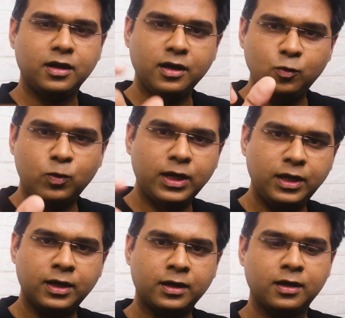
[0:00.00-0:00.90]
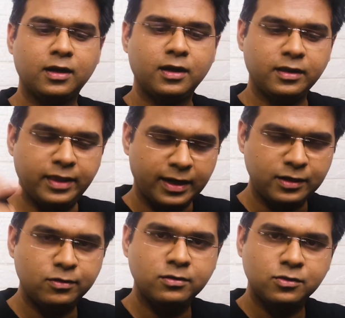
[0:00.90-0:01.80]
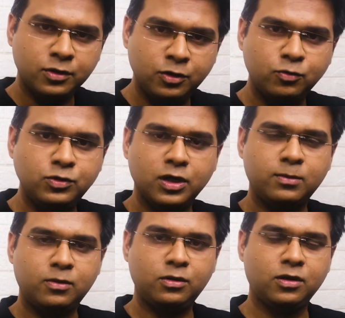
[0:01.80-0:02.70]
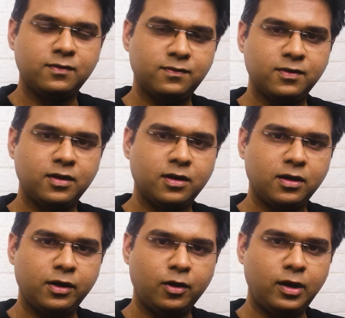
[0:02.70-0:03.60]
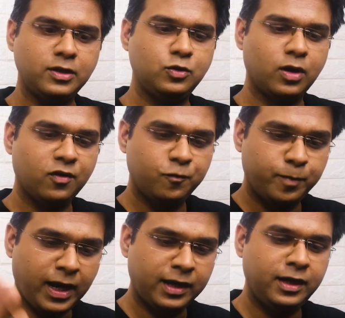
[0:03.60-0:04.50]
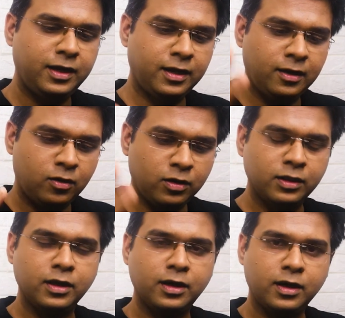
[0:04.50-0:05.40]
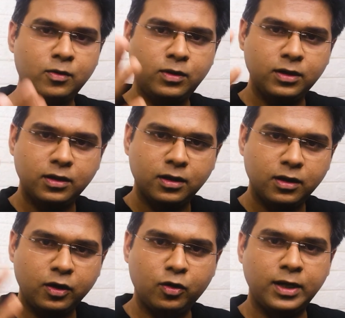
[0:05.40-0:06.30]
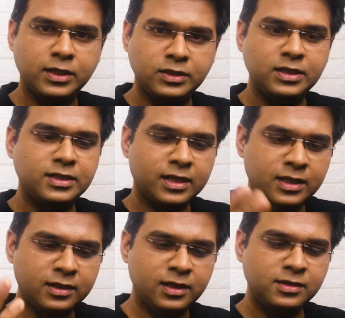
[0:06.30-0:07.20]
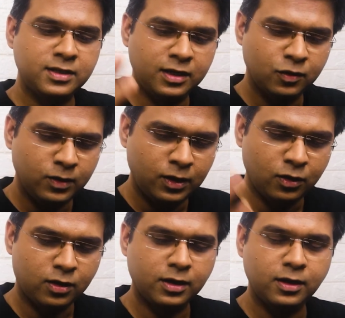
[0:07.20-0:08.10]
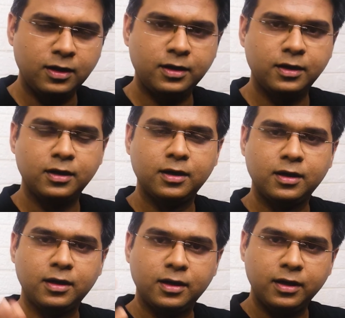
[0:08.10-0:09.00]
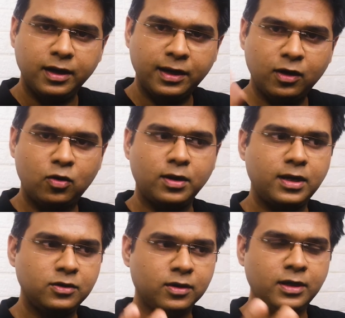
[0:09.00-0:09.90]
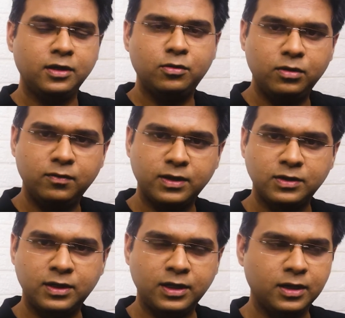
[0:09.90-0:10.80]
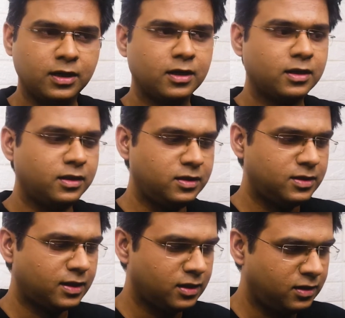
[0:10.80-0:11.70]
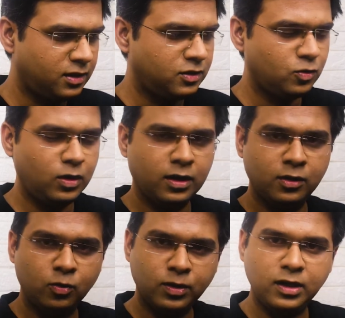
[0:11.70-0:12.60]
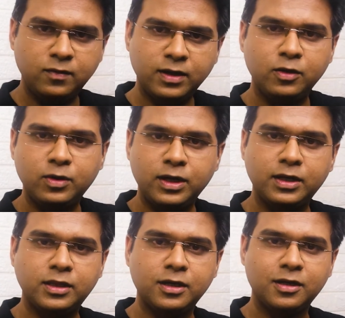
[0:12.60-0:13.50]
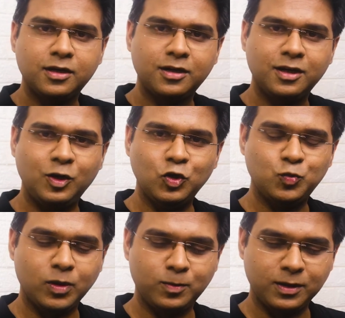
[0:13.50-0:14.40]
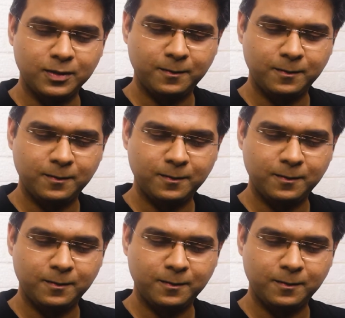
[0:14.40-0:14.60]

in 1 year. That is also a huge amount of knowledge. You have practical on the ground knowledge. These are the things that you will not learn in a college or in a university. These are the things you learn only when you read the newspaper.